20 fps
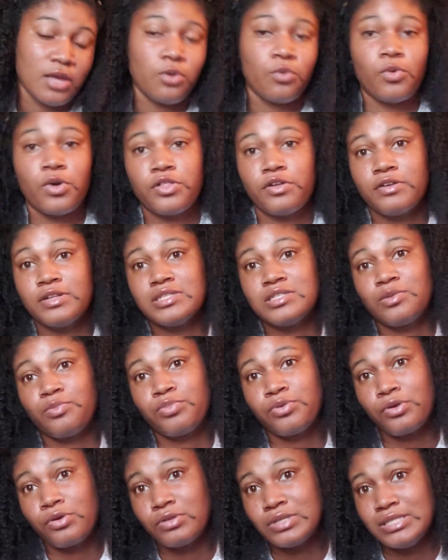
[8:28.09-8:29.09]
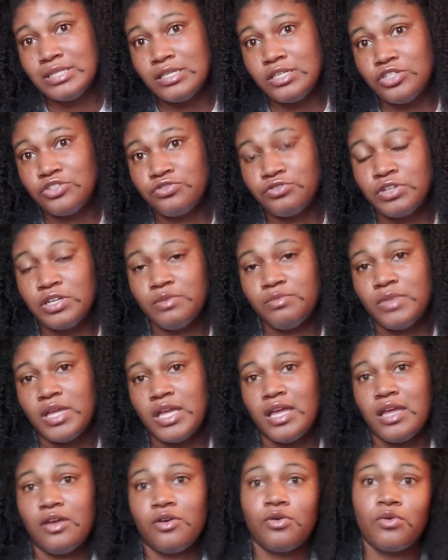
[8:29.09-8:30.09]
whether it's a protein
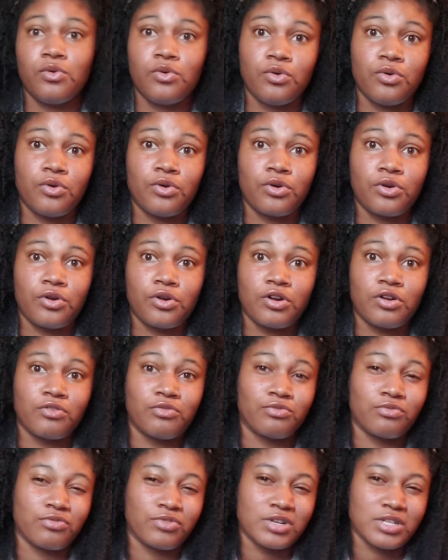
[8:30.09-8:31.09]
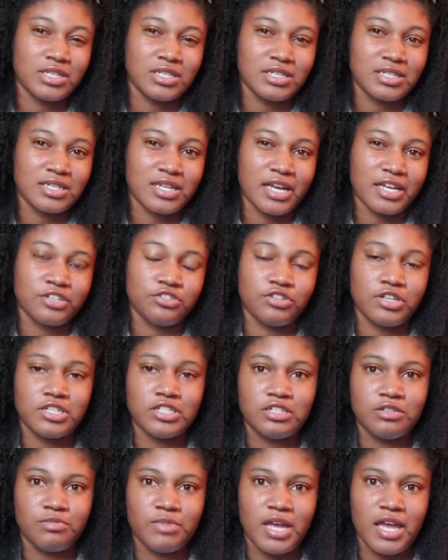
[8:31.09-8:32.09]
treatment or a really good
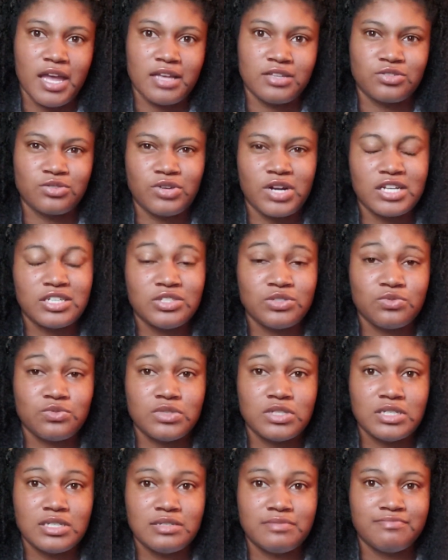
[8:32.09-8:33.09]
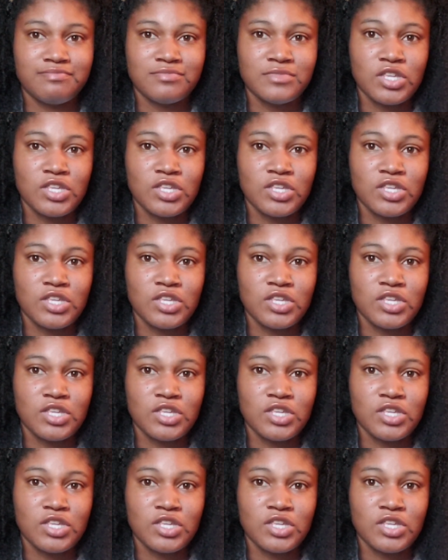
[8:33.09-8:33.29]
hydration mask, or I just want to